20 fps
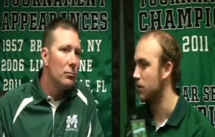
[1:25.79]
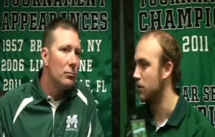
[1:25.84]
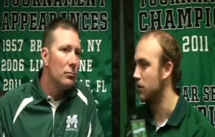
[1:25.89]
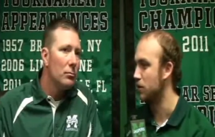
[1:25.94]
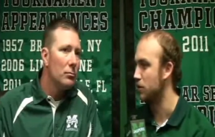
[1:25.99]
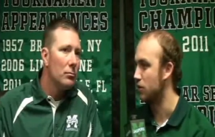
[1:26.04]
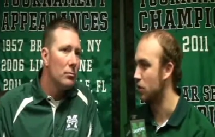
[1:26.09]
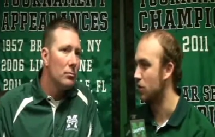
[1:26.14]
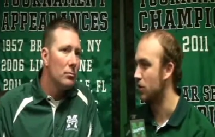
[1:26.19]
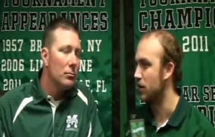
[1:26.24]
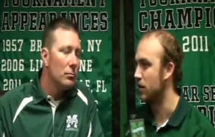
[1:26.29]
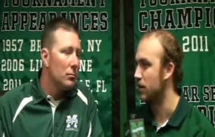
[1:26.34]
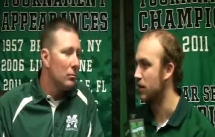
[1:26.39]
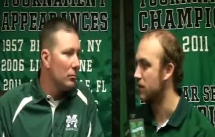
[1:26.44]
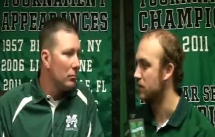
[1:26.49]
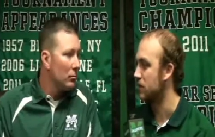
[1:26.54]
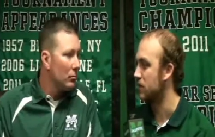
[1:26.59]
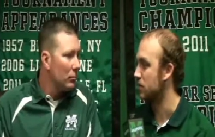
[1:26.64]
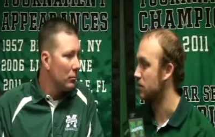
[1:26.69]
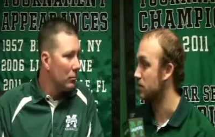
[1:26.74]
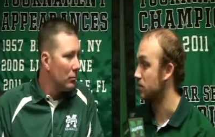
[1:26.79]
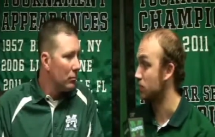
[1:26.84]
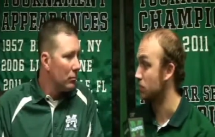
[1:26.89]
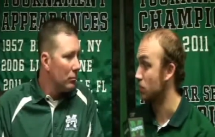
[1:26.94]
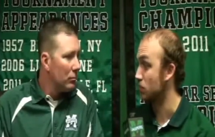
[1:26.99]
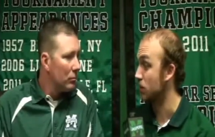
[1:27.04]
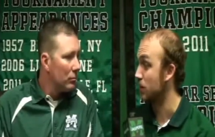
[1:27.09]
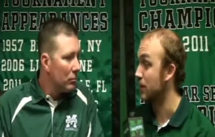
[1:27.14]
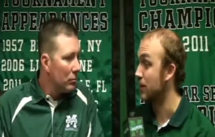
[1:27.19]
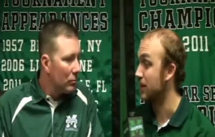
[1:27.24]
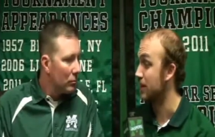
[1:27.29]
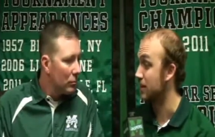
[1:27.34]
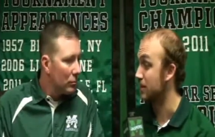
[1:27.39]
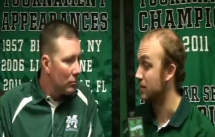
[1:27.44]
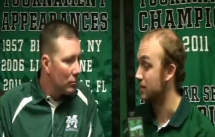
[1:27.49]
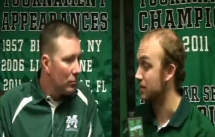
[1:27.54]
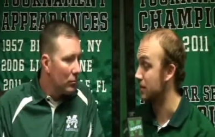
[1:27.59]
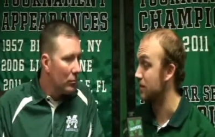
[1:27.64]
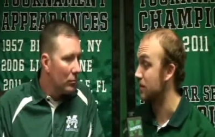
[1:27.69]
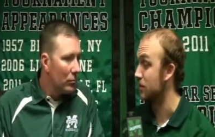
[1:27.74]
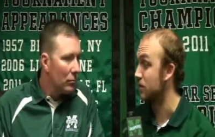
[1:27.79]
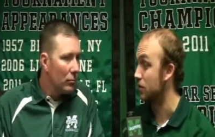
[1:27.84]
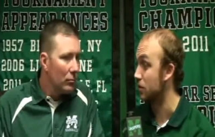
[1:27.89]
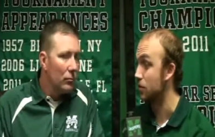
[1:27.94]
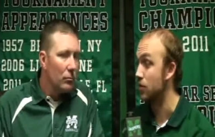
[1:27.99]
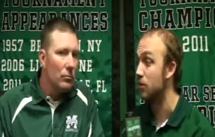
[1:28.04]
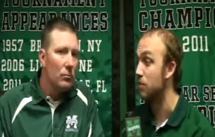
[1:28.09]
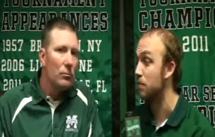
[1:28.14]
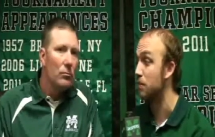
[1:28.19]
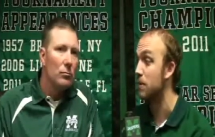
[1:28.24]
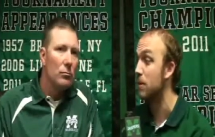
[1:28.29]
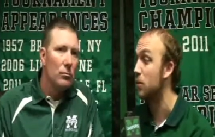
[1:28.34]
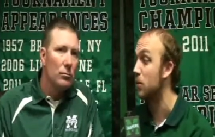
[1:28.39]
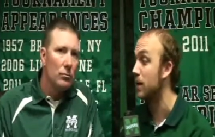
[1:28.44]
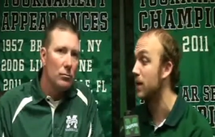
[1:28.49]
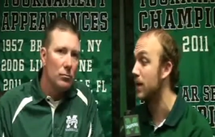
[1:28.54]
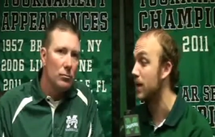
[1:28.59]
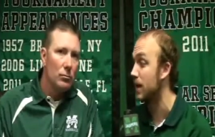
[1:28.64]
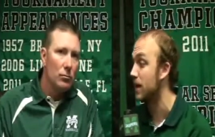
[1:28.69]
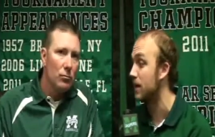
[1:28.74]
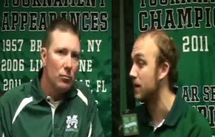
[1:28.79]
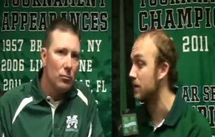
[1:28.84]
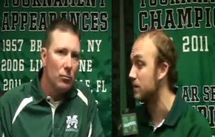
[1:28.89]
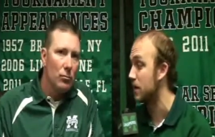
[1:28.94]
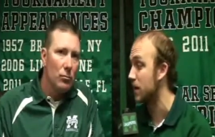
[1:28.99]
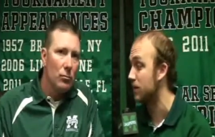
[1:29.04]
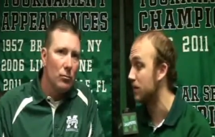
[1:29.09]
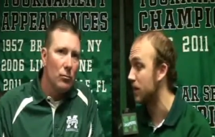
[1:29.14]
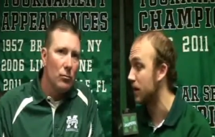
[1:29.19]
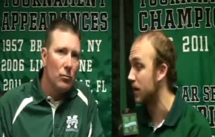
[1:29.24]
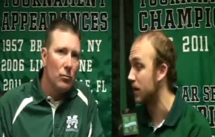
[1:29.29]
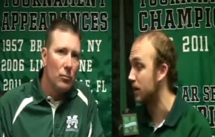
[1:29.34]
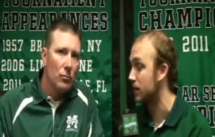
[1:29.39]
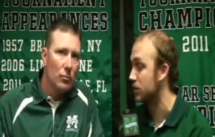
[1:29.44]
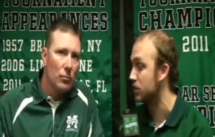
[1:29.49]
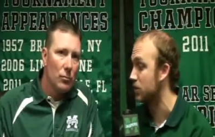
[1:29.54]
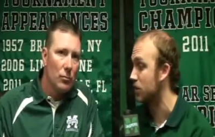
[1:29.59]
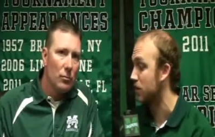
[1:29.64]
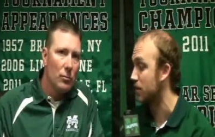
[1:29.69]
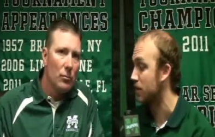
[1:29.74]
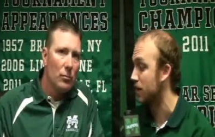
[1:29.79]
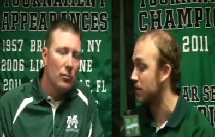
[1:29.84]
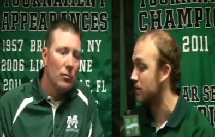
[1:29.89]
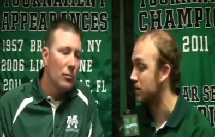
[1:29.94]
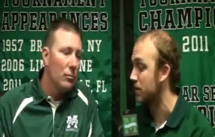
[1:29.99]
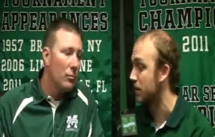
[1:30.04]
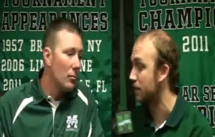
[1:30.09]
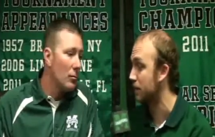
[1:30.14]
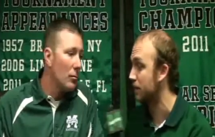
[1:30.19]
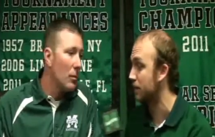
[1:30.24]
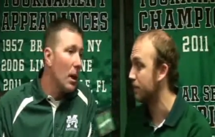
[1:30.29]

Speaker 1: you're starting to get some really consistent, good midweek innings out of a guy like Sean Abate.